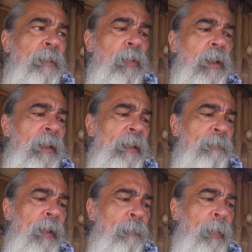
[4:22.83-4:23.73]
they were cleaning
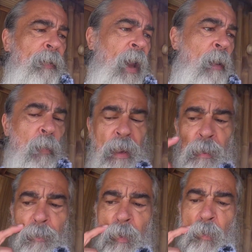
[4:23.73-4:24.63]
them up. I read
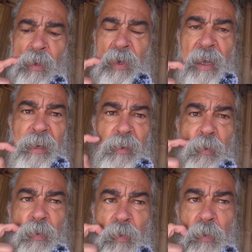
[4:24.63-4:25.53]
up on what you got to
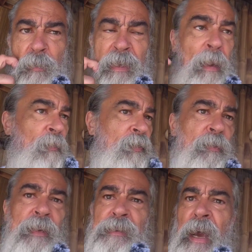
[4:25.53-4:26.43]
do to them, and they were
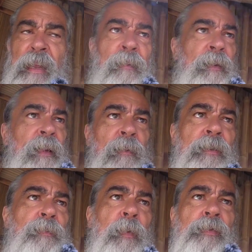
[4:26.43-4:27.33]
doing exactly what they
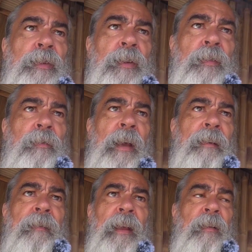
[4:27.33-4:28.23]
were supposed to do.
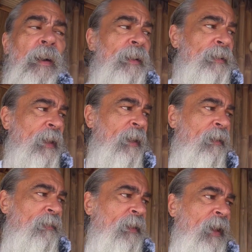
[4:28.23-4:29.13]
They know how to take
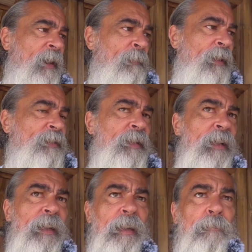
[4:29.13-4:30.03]
care of the
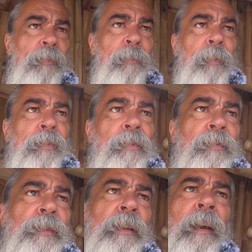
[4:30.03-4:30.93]
calamansi to get them to
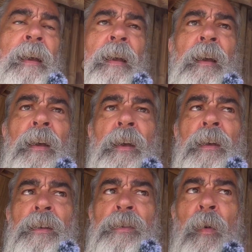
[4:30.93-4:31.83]
produce.
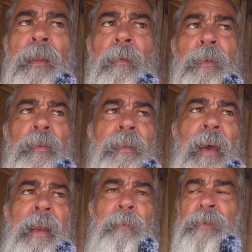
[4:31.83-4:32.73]
So while they were doing
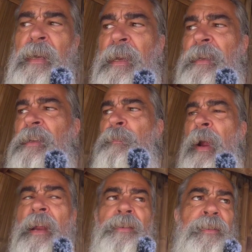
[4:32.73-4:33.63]
that, I was taking these
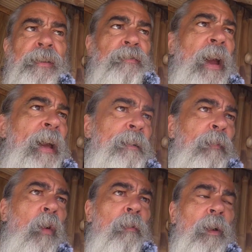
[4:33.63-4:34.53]
branches and dragging
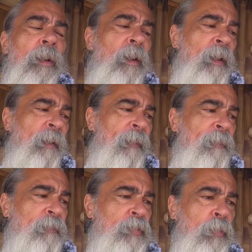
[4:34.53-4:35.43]
them over
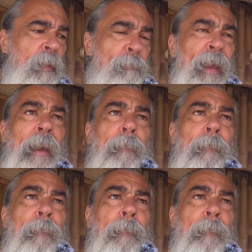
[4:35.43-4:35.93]
to a big